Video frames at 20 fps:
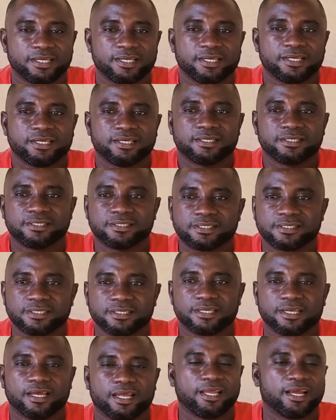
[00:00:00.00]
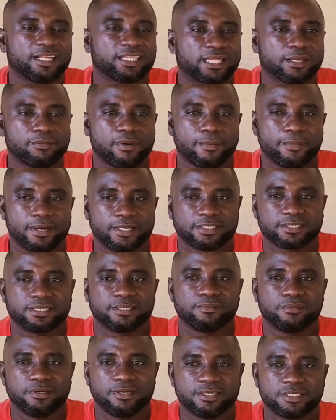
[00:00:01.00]
I have a table
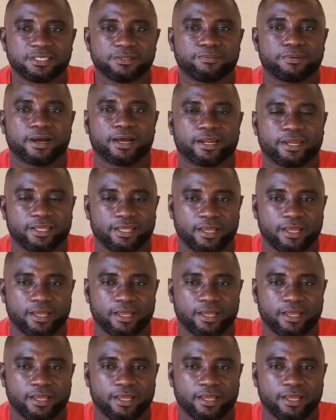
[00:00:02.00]
mountain municipal.